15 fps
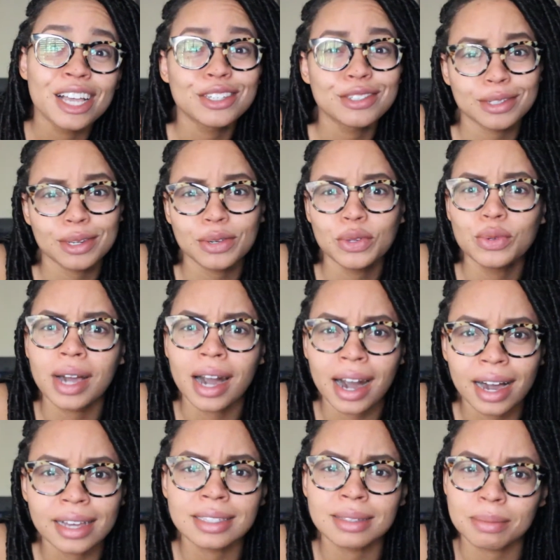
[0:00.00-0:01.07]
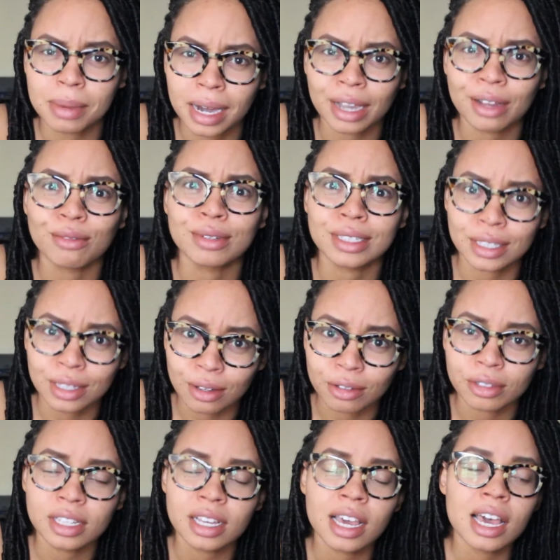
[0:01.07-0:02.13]
show you guys my
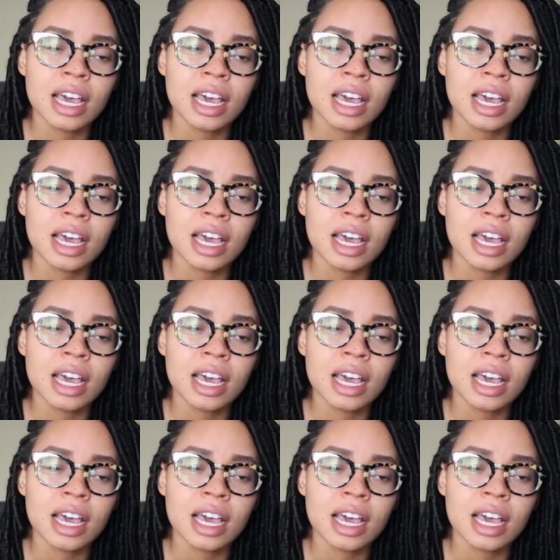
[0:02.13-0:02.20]
results.